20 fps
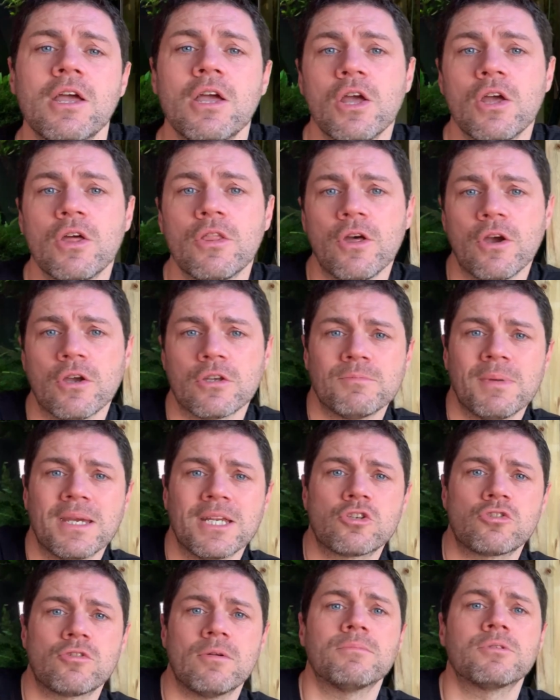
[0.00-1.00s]
that has
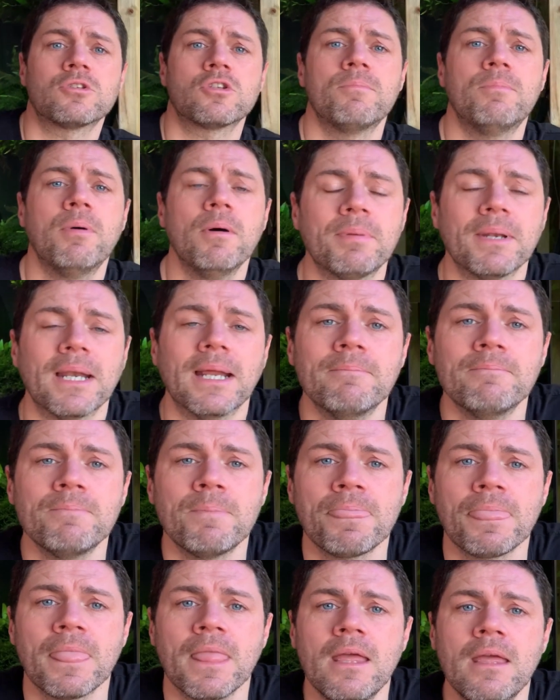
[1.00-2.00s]
made shrimp so popular.
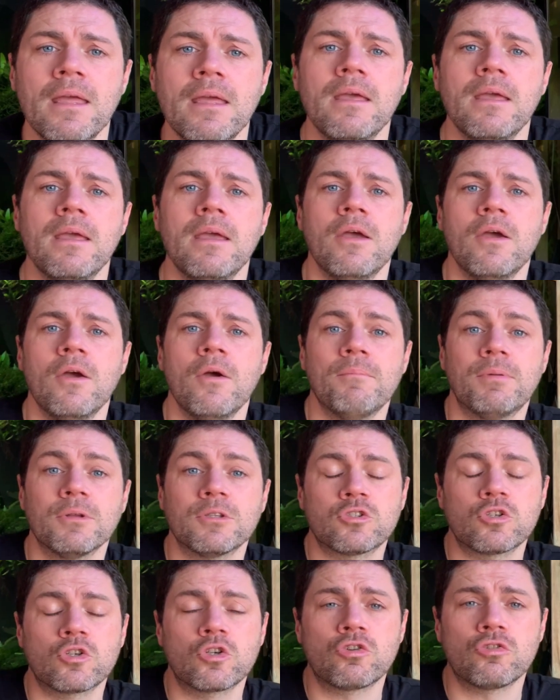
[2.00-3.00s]

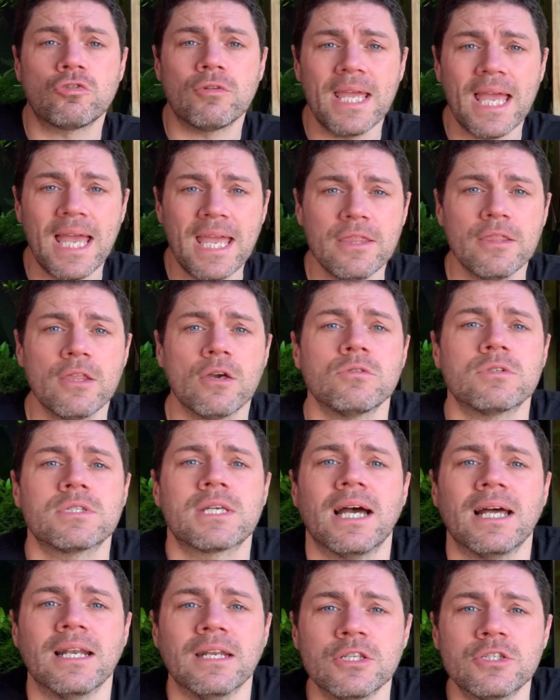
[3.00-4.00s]
But to create those
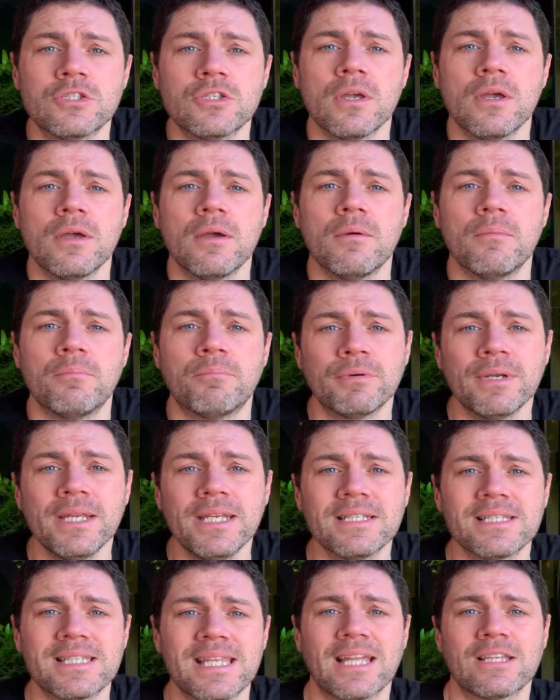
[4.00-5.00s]
colours,
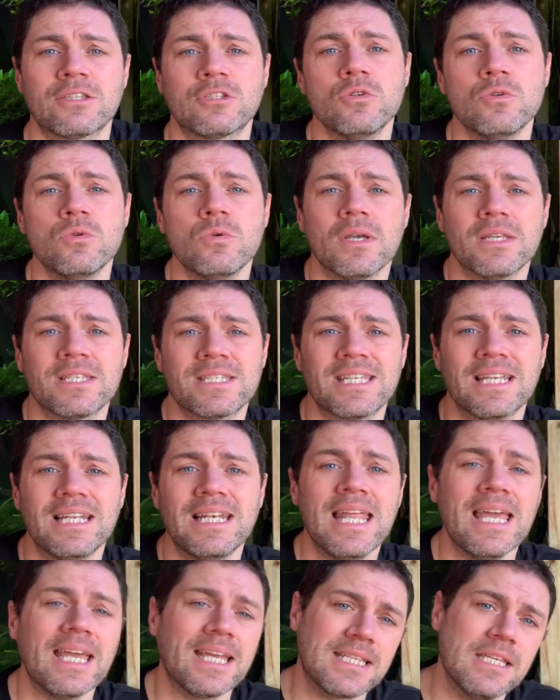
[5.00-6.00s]
breeders had to
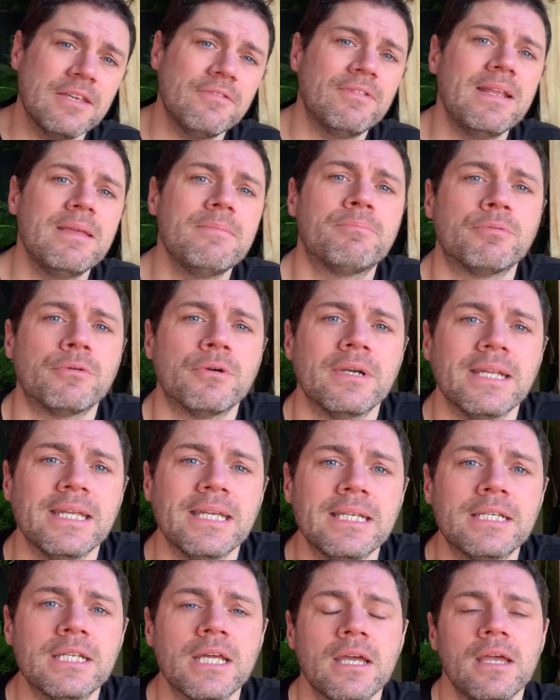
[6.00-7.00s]
selectively
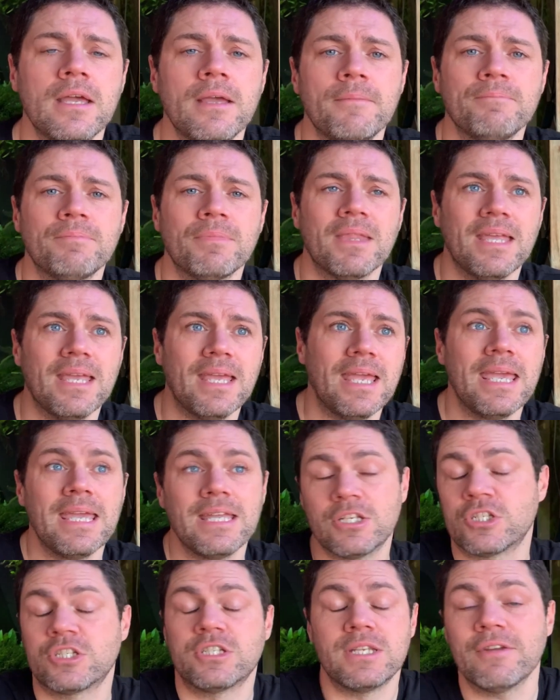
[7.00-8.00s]
breed
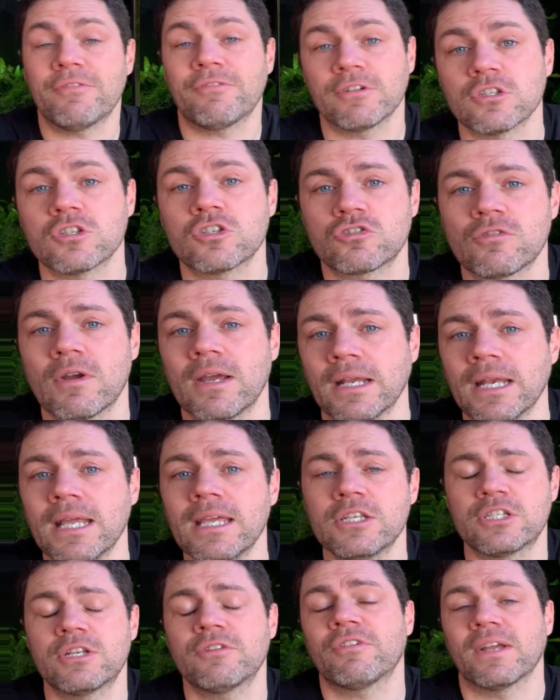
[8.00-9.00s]
each different strain,
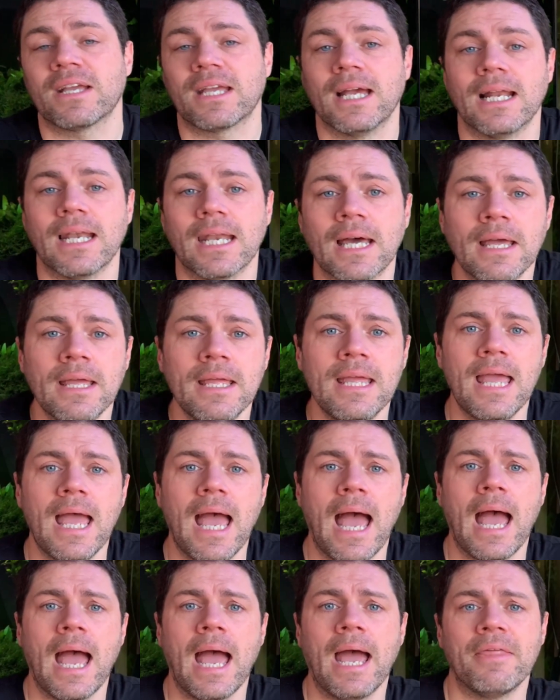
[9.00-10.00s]
each different colour.
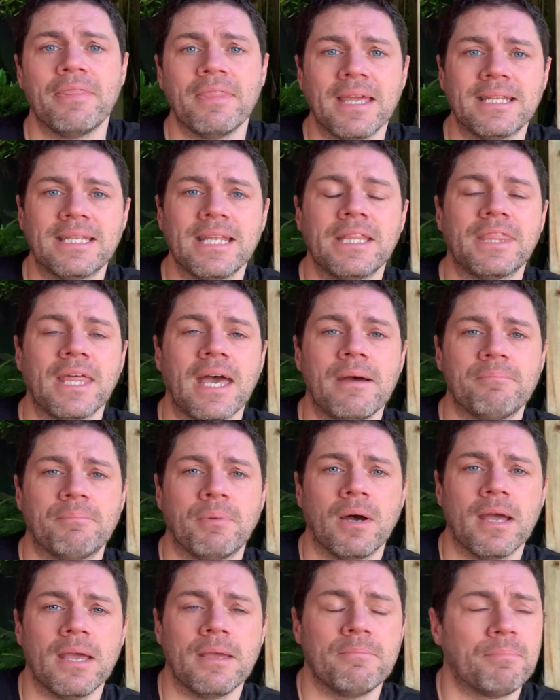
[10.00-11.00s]
And they did that
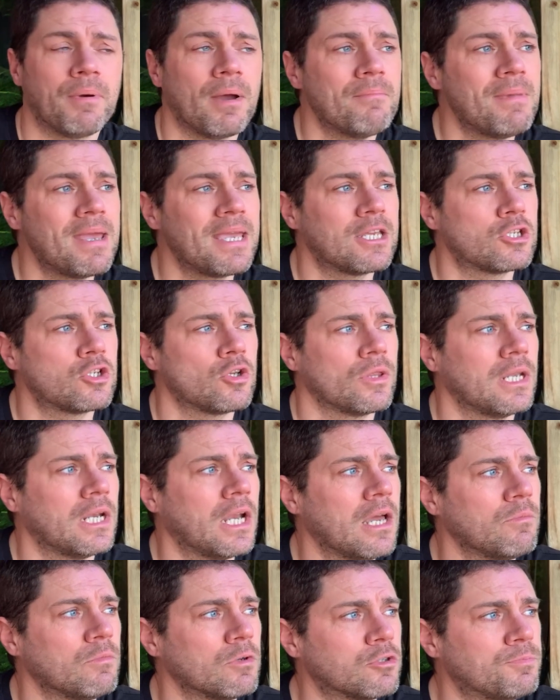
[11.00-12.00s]
by making sure the
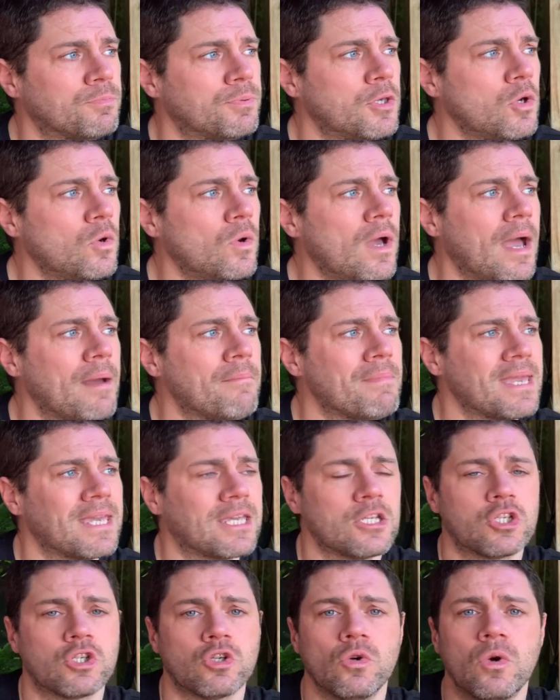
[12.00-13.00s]
line was pure and
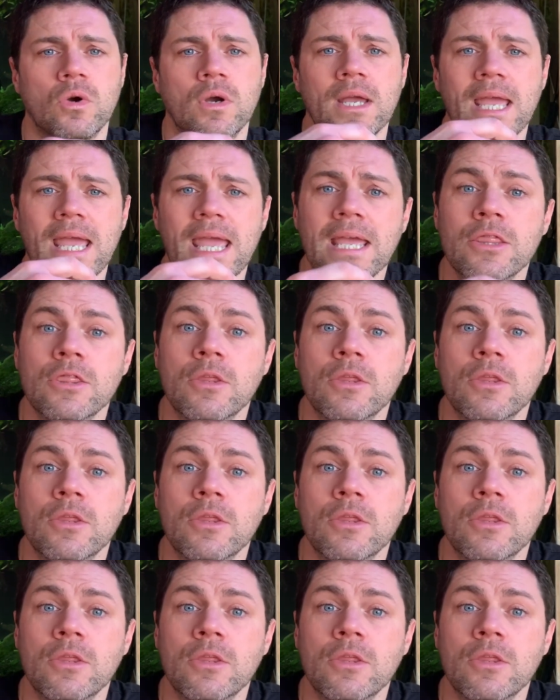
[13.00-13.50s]
making sure in the